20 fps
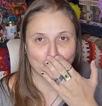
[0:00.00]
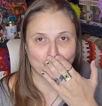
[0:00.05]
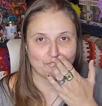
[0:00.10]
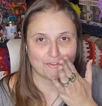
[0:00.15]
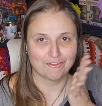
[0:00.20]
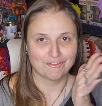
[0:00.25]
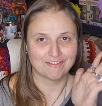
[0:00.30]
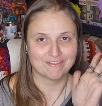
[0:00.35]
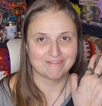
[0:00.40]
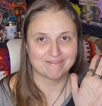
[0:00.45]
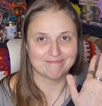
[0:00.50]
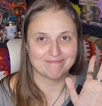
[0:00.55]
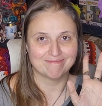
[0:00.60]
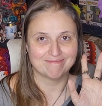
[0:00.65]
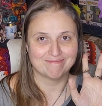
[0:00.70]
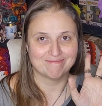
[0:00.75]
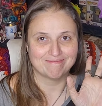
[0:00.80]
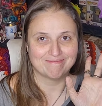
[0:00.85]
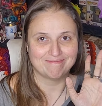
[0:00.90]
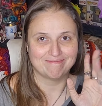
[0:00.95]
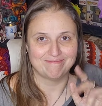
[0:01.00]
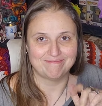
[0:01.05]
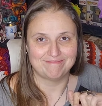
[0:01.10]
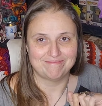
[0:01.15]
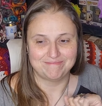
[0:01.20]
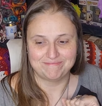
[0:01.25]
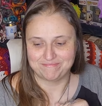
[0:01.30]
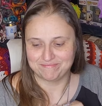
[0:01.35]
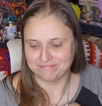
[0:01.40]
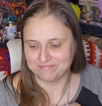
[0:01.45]

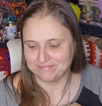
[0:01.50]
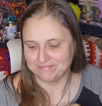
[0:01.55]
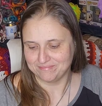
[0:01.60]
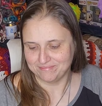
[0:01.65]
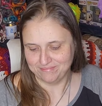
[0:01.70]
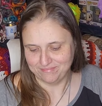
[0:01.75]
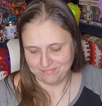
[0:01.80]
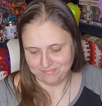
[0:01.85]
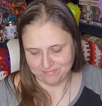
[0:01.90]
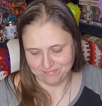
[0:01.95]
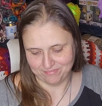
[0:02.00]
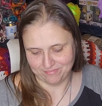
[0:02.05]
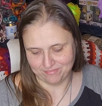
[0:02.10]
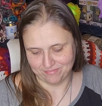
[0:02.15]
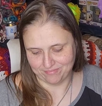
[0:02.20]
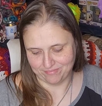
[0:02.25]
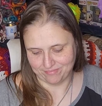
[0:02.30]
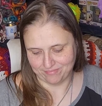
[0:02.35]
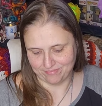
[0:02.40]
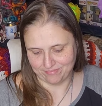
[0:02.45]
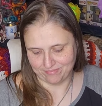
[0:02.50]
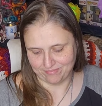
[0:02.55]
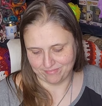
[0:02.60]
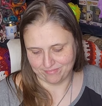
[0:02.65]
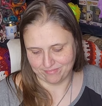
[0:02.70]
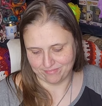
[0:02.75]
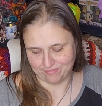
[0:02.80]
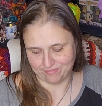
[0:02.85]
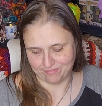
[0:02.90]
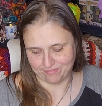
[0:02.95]

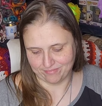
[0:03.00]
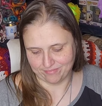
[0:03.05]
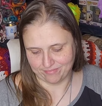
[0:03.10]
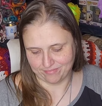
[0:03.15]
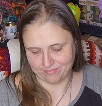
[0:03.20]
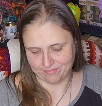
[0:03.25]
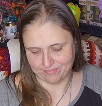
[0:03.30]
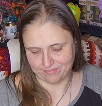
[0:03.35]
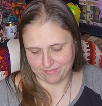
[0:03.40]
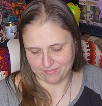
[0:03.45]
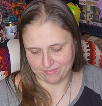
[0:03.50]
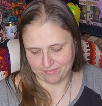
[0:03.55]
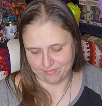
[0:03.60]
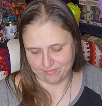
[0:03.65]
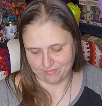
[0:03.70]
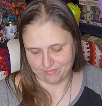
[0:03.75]
(no one is talking)